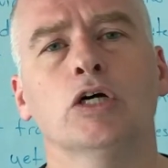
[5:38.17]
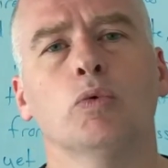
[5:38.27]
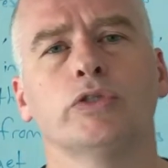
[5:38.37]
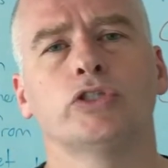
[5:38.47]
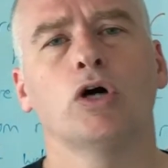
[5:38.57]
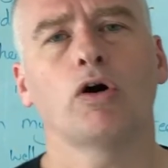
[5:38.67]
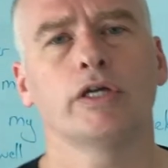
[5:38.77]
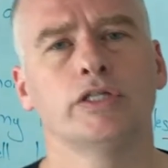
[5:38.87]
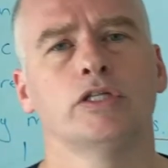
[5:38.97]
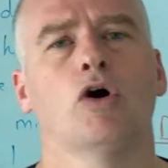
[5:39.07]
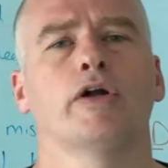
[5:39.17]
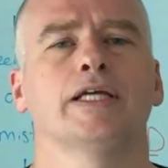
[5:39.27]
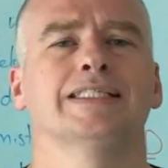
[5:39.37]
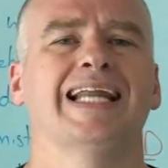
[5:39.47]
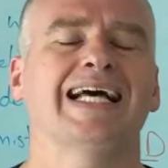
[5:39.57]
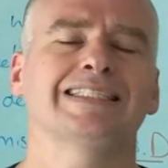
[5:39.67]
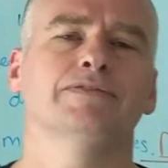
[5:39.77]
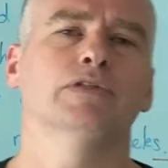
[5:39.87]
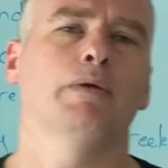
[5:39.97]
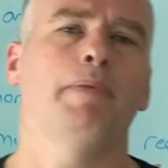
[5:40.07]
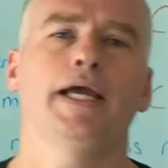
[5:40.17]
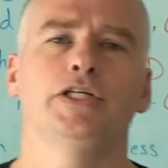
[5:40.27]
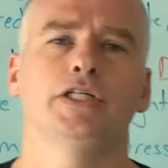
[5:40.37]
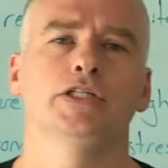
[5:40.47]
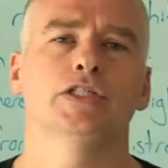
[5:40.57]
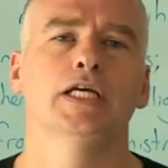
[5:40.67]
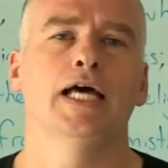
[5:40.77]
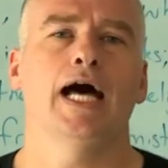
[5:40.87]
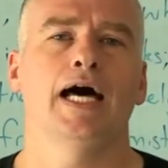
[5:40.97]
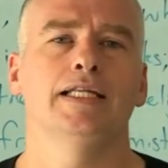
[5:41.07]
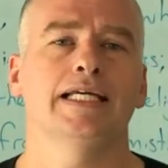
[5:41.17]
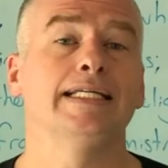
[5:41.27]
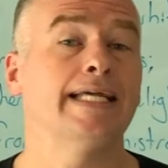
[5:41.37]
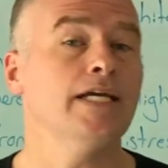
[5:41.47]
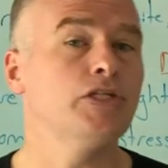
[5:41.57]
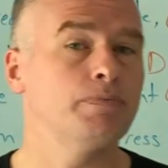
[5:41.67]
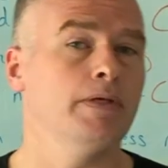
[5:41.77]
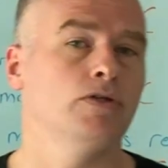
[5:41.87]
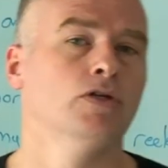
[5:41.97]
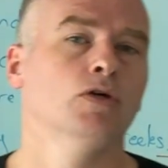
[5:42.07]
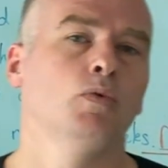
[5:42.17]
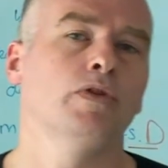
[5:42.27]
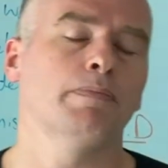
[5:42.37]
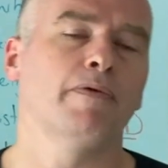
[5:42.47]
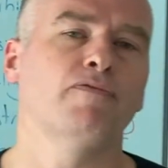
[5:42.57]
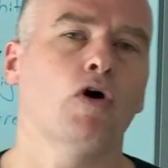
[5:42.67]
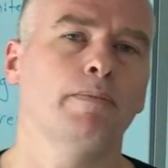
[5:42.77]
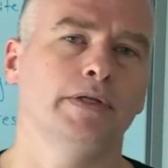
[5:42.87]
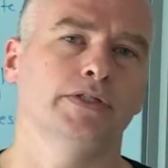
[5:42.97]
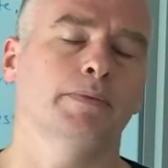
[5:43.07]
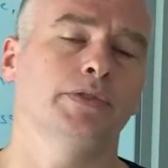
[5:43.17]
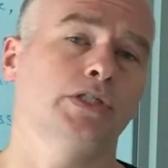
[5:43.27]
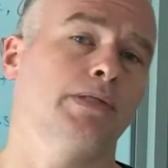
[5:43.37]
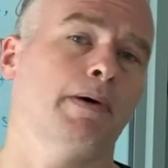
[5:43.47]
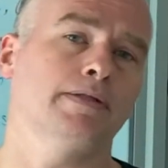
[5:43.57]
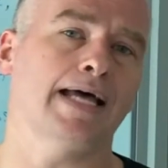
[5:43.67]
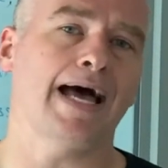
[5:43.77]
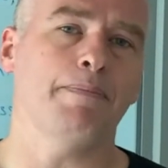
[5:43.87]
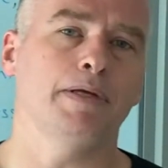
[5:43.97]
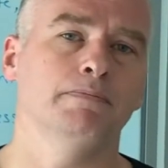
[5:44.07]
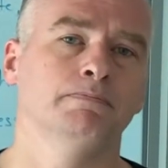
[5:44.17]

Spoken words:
was talking to the audience and asking for their patience and engagement with the performance that was just about to happen.